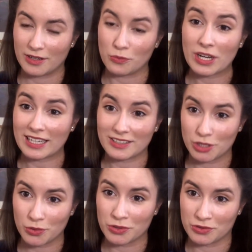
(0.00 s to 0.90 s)
willing
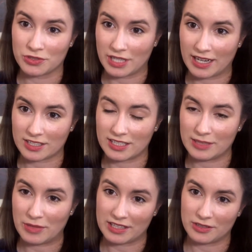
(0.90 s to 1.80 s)
donors to
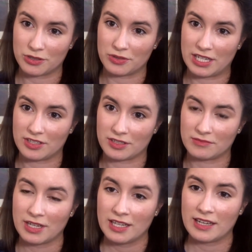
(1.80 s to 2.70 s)
actually make their
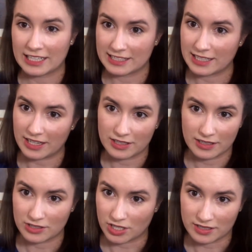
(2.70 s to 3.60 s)
donation. It's not
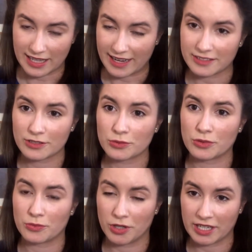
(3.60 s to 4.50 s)
just us who
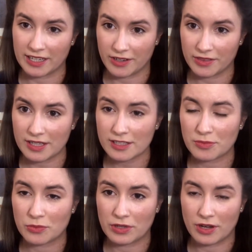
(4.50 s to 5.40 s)
were working on this,
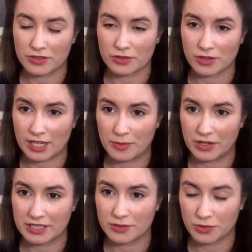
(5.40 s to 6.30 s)
but we also
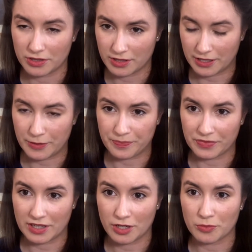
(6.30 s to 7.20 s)
collaborated with a
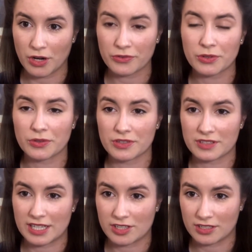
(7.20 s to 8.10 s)
nonprofit
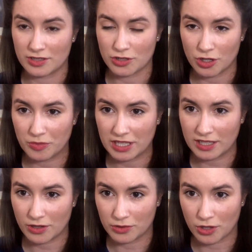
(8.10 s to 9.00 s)
organization in Germany
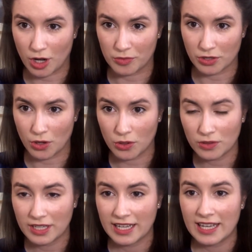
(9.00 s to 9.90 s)
called Common
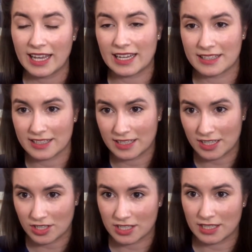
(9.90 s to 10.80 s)
Goal, and it's an
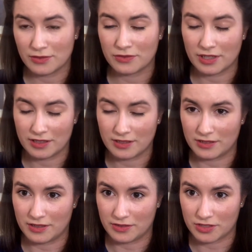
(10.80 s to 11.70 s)
initiative in
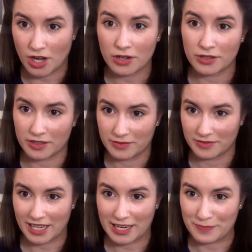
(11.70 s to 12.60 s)
the soccer
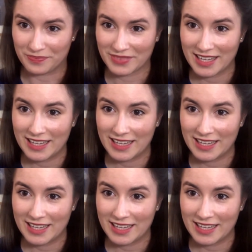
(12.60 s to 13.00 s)
game